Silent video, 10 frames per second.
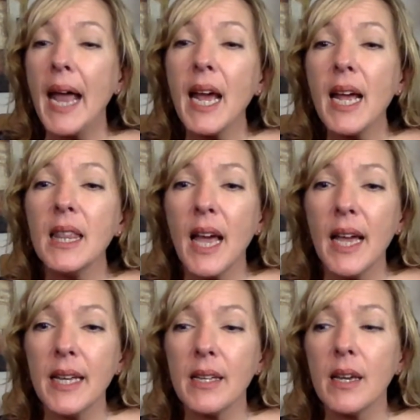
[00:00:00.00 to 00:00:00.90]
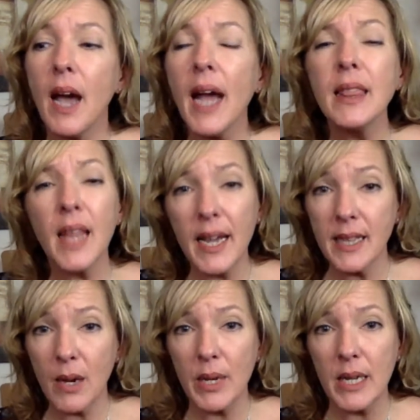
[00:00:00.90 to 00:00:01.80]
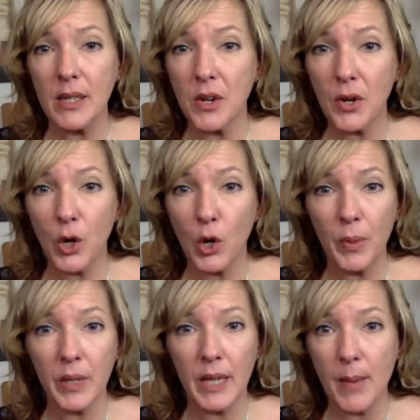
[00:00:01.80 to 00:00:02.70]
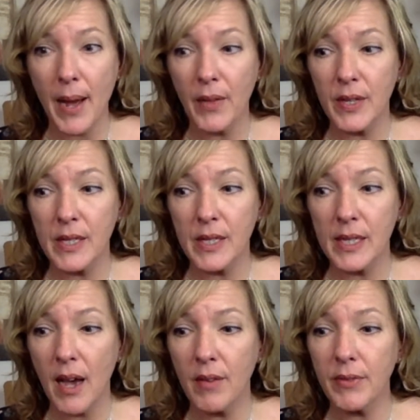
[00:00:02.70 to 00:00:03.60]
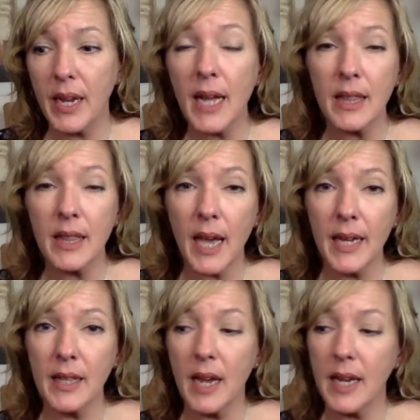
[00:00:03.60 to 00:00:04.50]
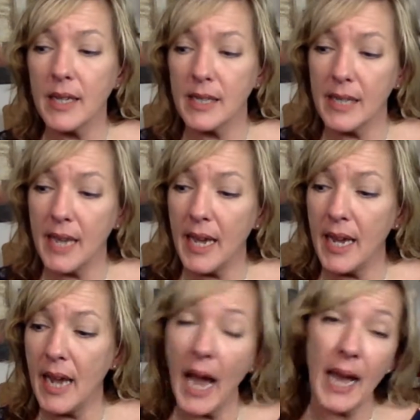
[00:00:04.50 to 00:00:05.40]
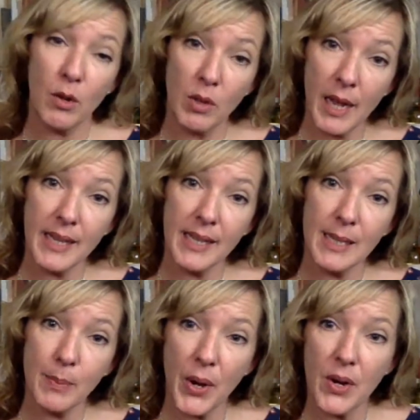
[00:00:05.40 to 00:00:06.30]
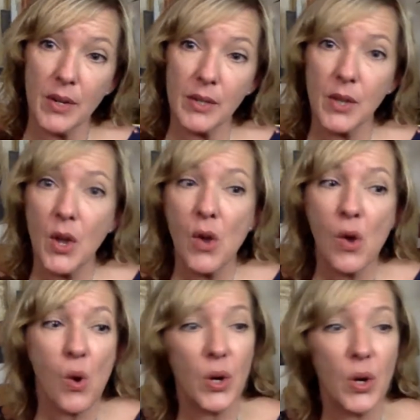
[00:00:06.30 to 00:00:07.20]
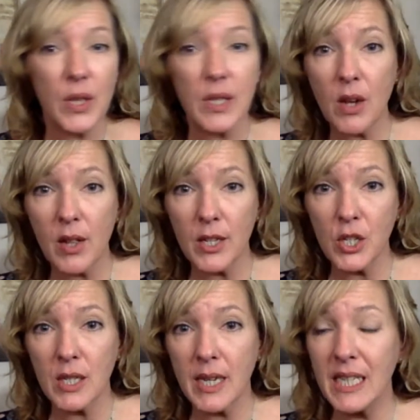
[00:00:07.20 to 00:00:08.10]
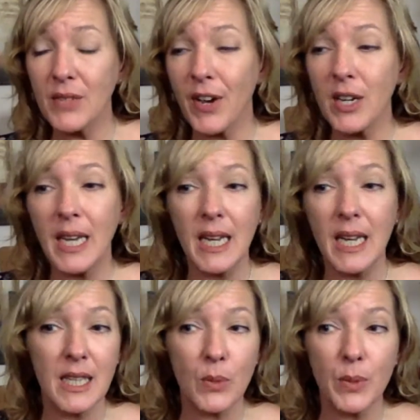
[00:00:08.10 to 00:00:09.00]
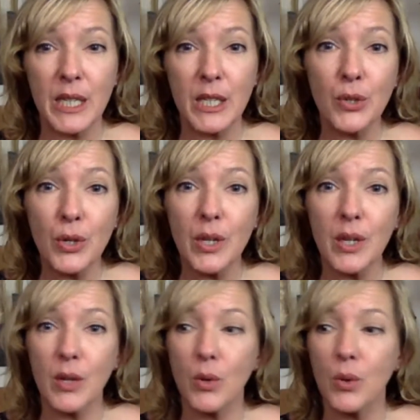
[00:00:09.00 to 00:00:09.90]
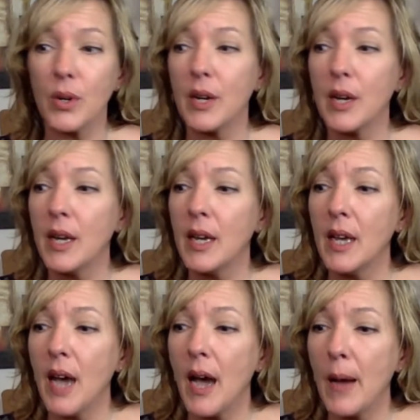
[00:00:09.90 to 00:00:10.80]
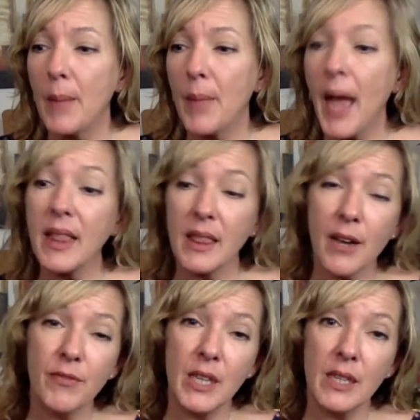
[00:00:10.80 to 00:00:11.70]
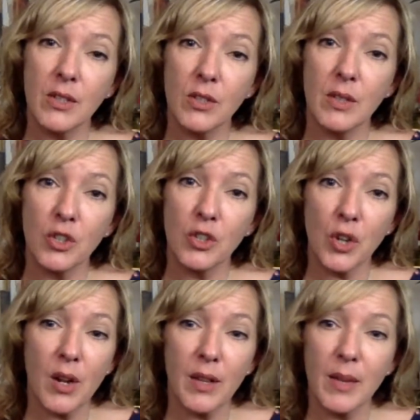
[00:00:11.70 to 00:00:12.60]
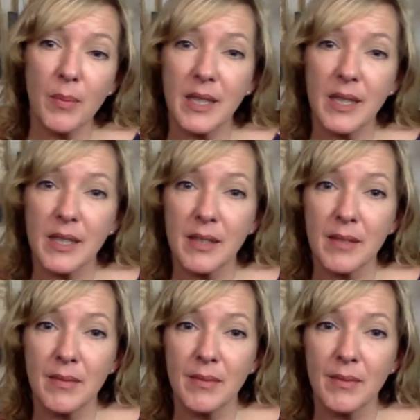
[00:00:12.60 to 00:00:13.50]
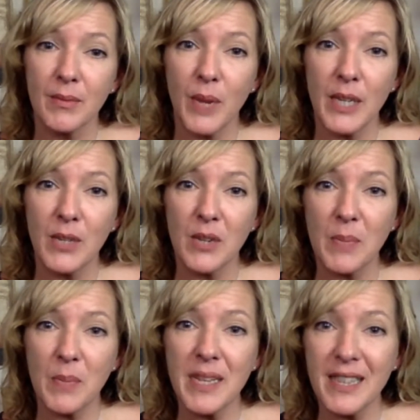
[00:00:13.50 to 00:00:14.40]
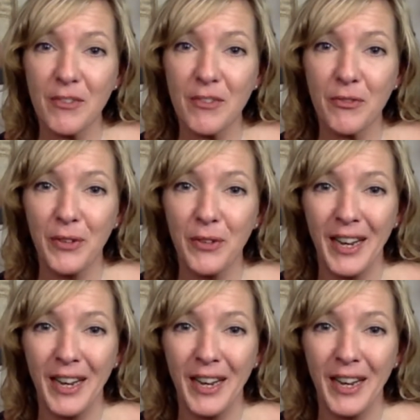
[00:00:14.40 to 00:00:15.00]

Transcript: And I like I like that we can talk openly about this stuff. Like I like that I can say I don't like these bars or this collagen tastes funky and this one is good or um, I love these this chocolate but it's way too expensive,